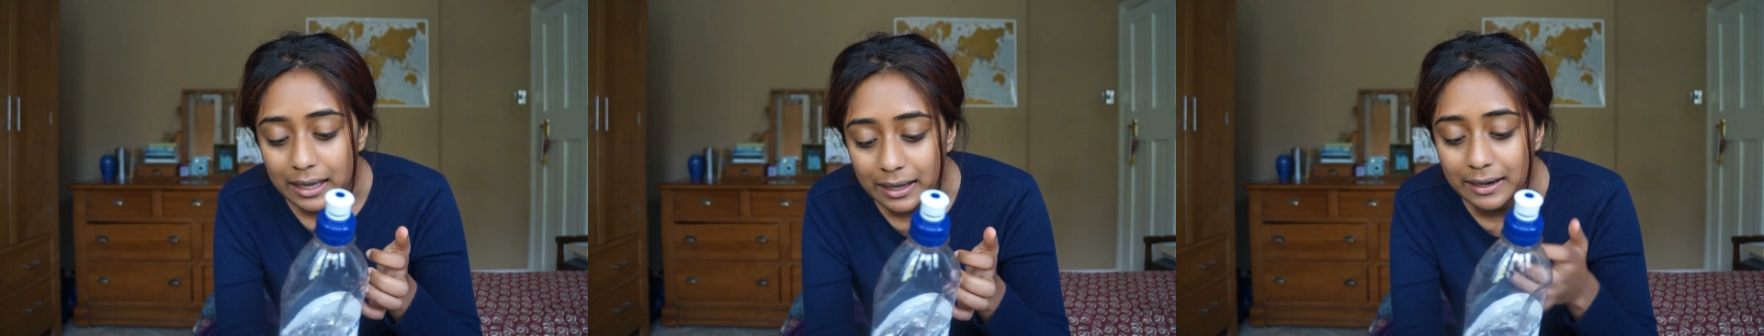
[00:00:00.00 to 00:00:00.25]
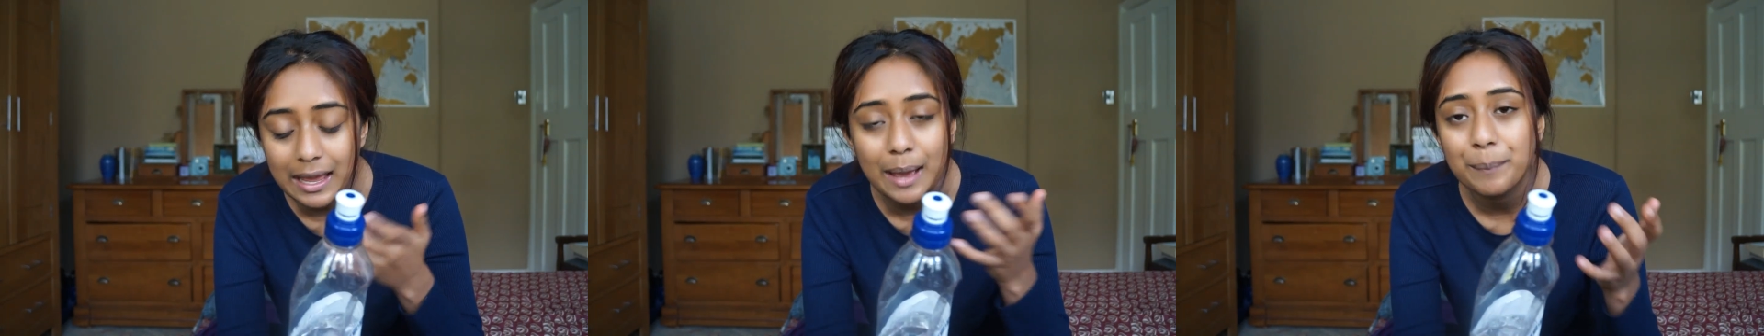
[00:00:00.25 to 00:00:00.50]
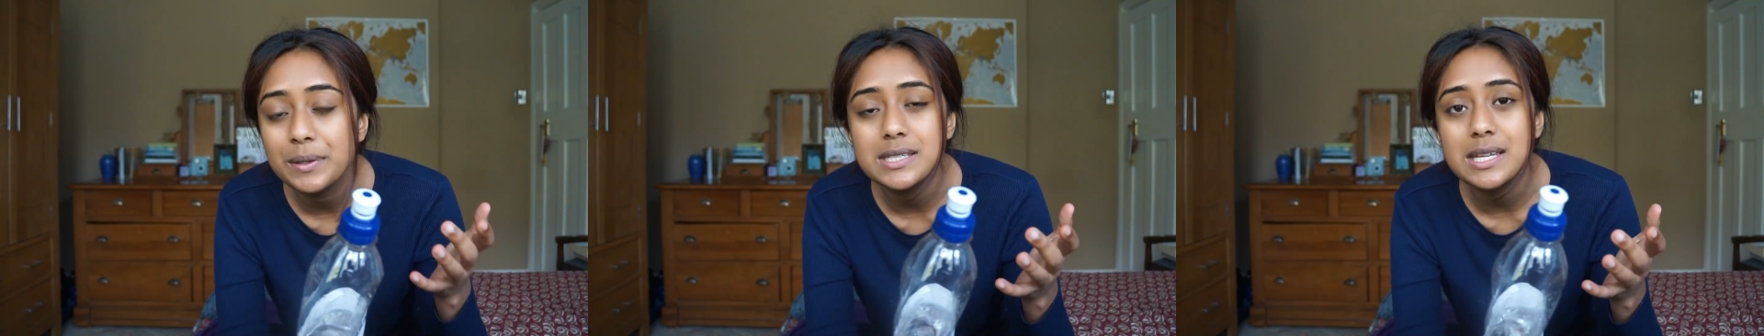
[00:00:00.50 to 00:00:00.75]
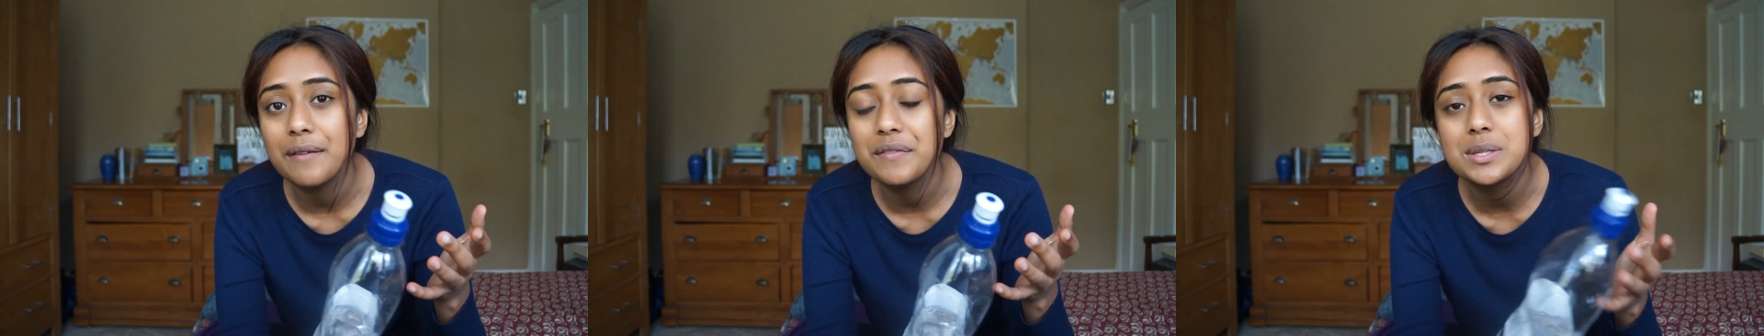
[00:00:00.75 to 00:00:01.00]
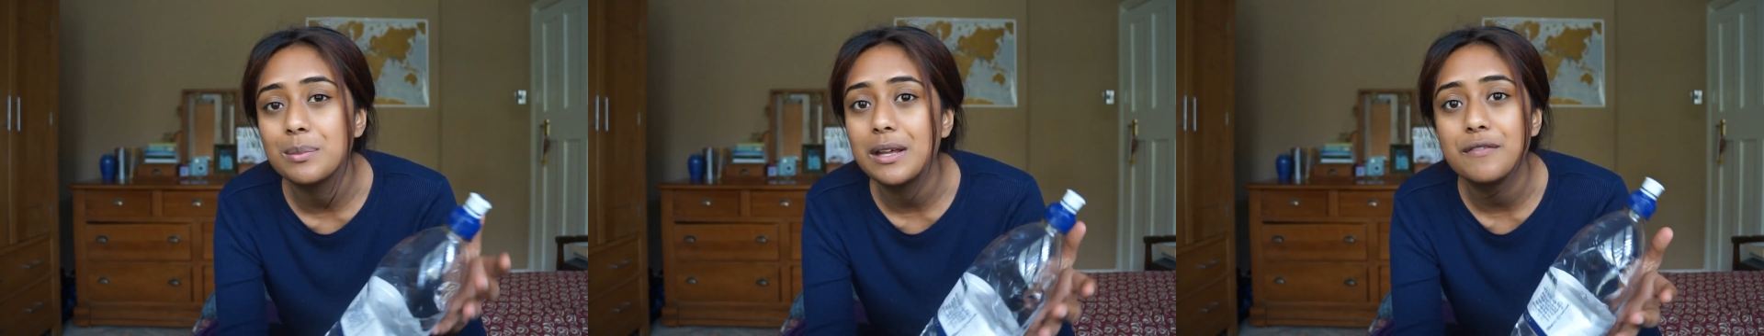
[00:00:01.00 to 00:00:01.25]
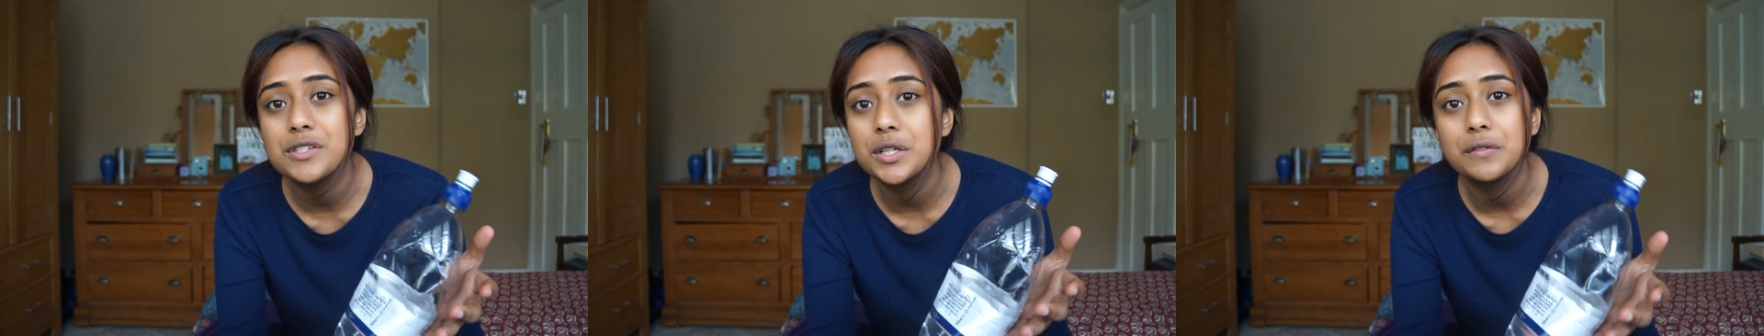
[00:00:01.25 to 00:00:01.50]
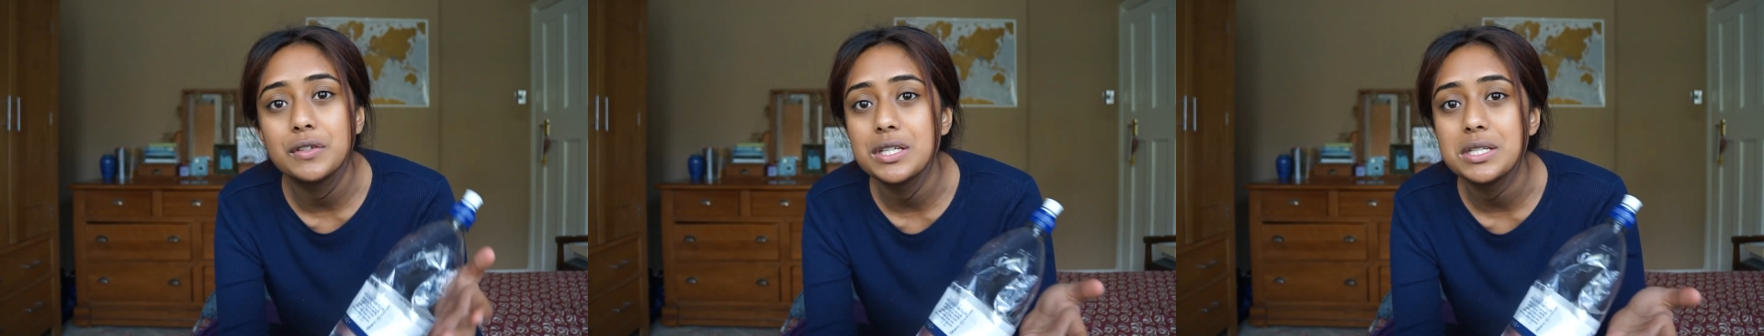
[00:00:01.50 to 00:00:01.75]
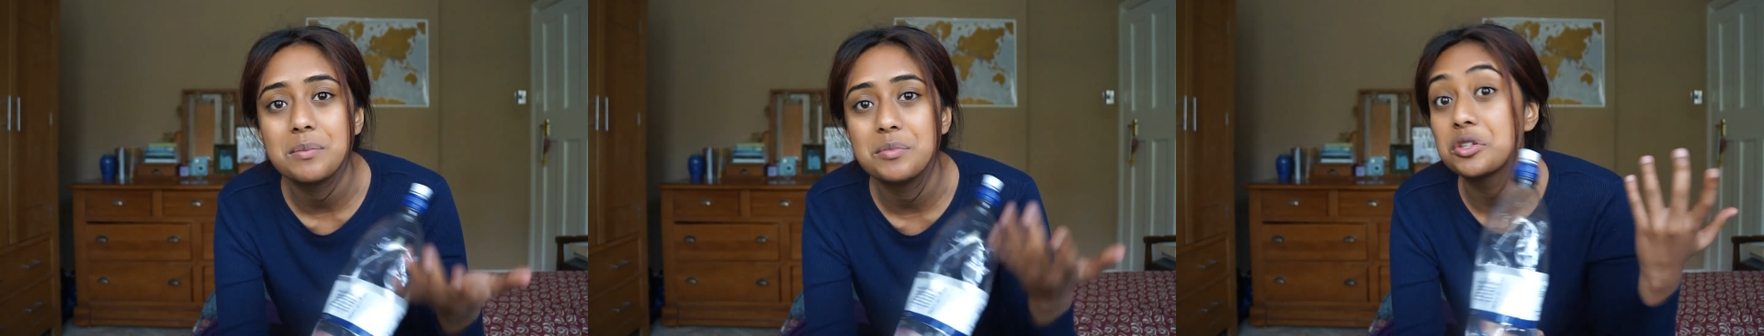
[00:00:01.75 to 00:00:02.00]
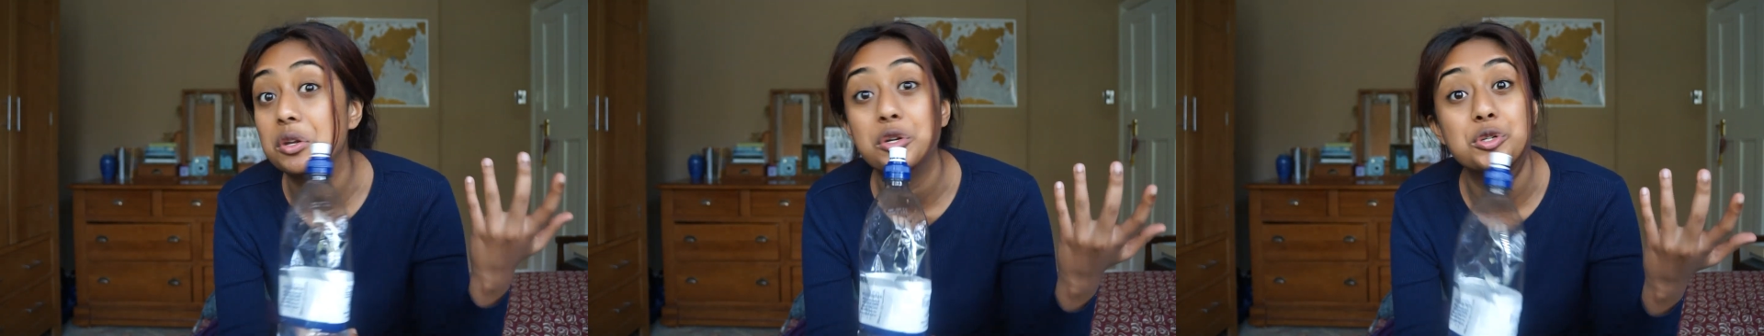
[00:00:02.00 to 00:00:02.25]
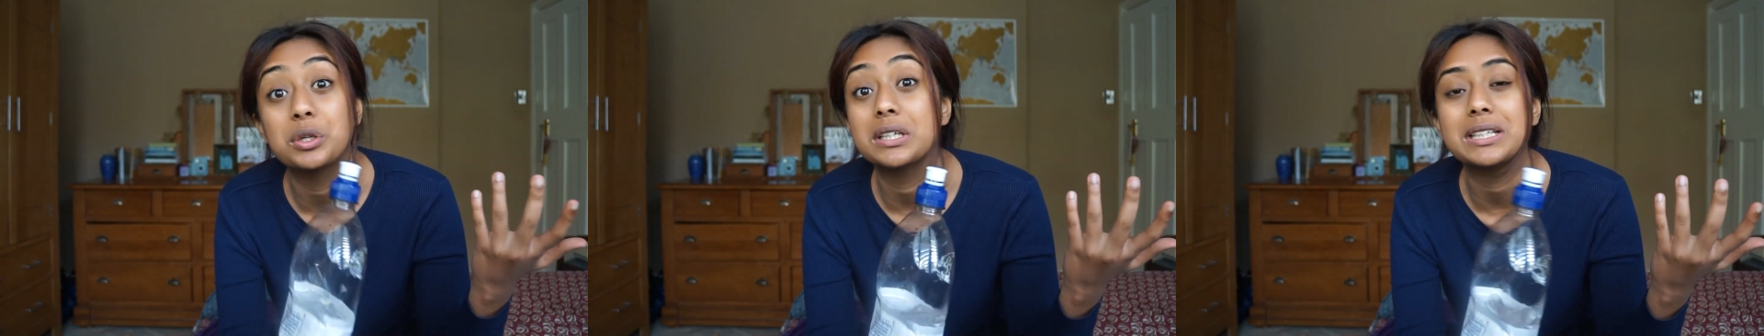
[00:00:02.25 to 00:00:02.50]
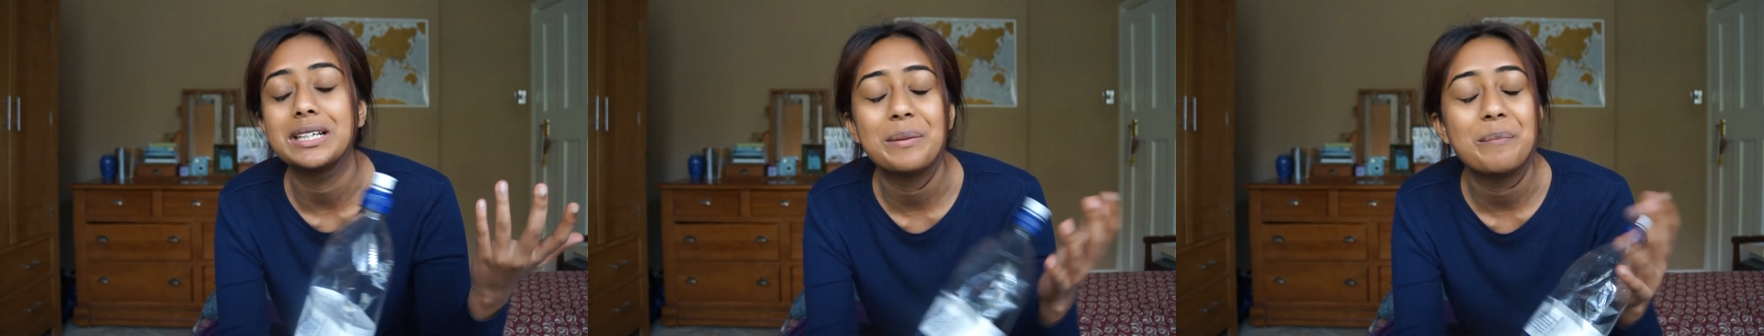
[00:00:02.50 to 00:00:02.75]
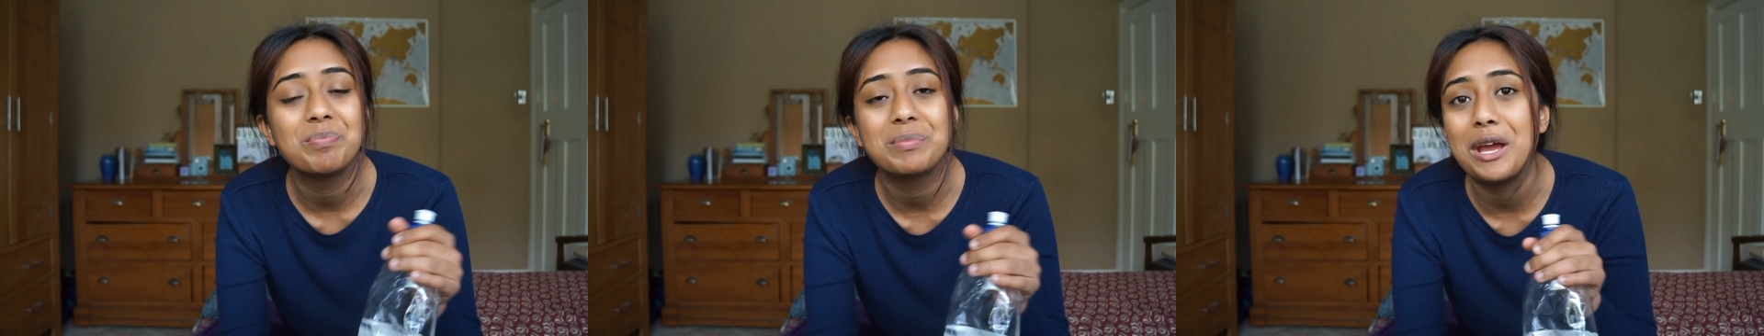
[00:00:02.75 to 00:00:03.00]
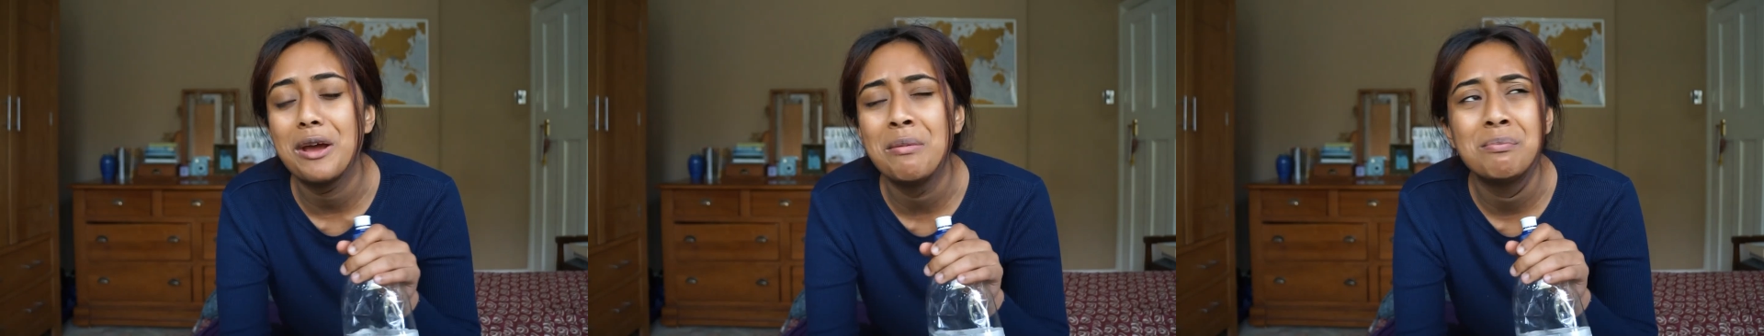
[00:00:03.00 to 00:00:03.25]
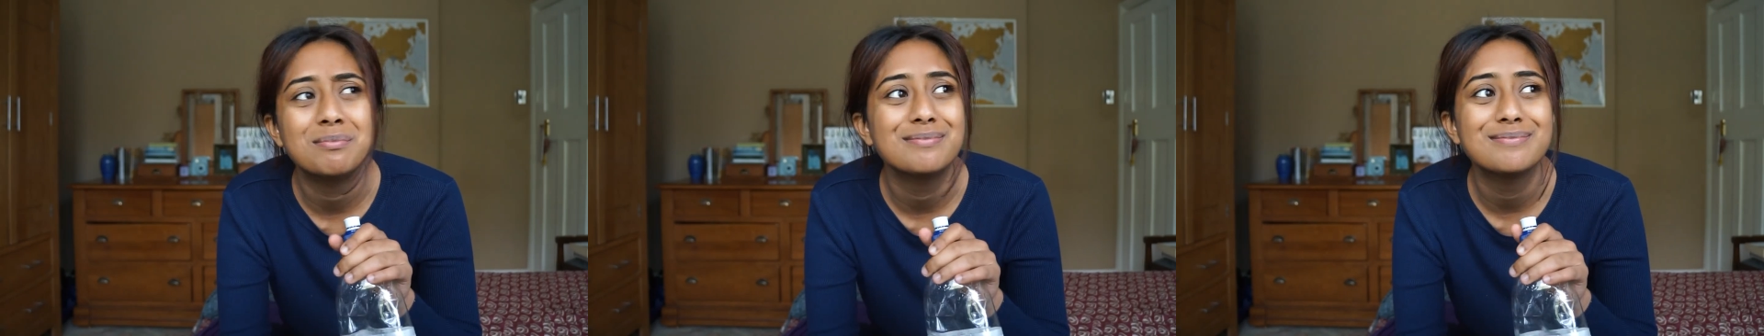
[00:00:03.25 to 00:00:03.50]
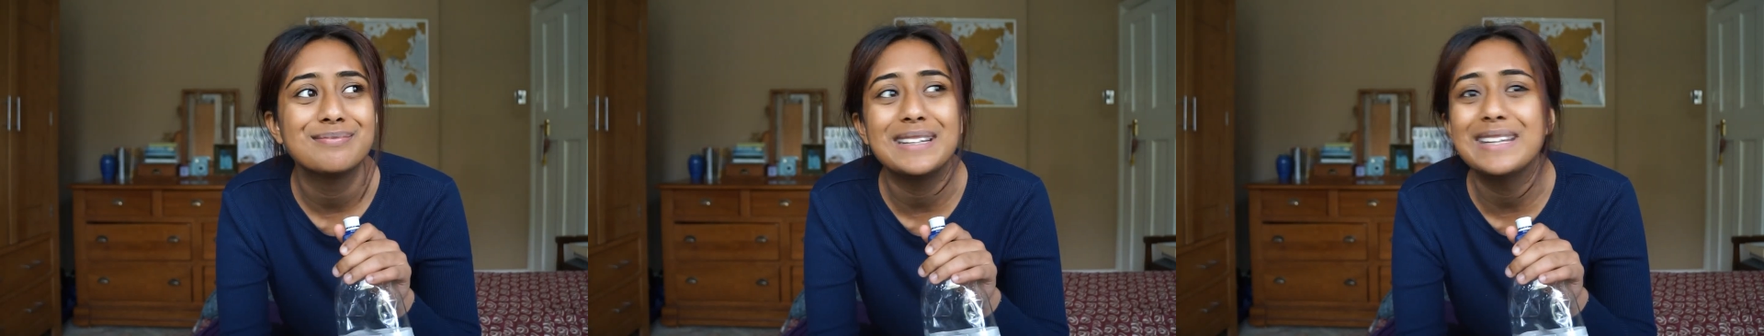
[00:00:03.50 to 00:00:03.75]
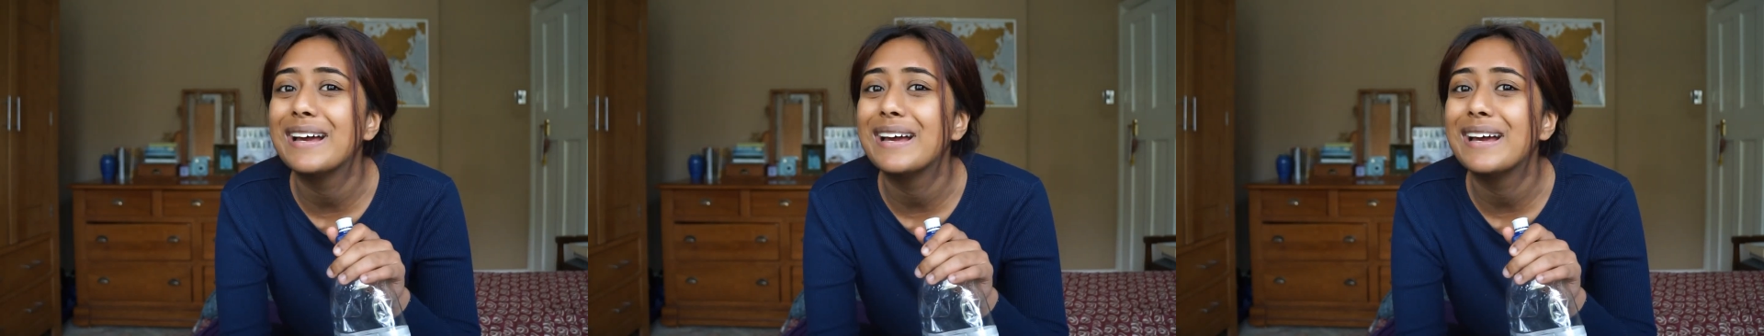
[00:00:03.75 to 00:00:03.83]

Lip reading: and happened to have some left over, so I'm just gonna drink it. But